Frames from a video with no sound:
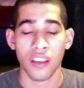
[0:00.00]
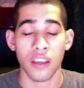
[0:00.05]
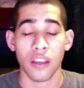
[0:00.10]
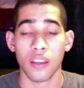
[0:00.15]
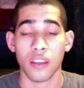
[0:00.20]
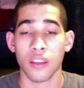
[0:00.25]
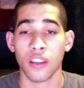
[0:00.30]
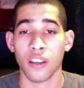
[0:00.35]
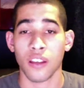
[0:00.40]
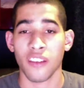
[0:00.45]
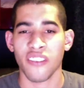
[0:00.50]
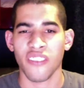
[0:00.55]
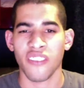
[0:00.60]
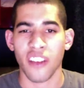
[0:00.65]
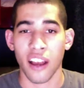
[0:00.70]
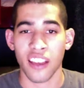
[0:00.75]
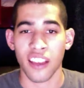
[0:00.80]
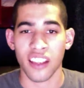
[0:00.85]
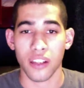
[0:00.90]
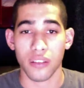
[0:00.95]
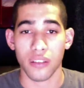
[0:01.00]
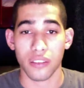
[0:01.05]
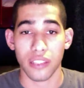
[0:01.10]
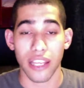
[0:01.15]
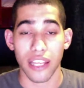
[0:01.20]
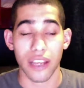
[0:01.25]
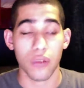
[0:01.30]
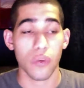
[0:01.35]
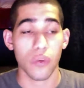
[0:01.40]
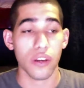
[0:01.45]
The father is
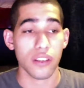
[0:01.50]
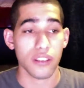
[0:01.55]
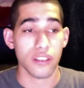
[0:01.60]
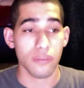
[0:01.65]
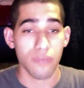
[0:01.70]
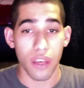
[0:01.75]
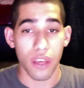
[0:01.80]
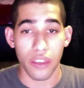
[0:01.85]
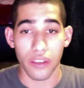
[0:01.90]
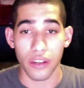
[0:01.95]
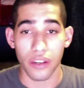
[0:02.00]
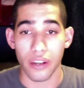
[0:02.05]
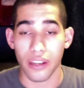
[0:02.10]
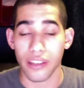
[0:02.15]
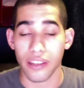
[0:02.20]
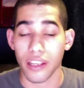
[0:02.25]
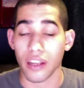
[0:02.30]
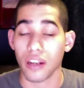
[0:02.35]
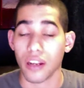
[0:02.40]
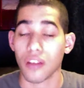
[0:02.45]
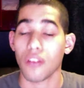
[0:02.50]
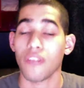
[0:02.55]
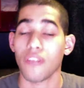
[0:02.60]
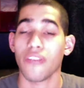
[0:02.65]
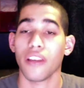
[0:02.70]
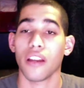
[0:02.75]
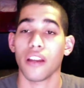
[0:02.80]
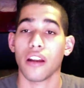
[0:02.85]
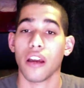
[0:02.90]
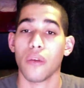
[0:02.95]
like, "Where's the mother?" And they're gonna go
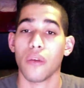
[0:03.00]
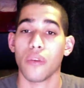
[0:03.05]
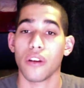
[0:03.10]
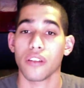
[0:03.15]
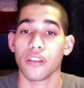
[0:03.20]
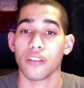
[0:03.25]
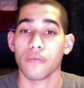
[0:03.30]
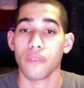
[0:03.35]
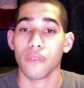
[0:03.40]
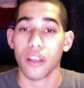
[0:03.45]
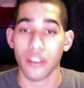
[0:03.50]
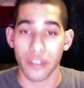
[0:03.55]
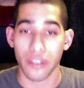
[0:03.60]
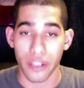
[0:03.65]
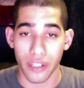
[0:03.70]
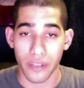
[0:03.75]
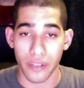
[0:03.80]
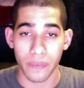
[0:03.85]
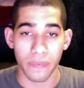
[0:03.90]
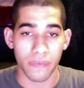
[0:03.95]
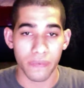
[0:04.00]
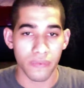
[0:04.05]
figure out where's the mother.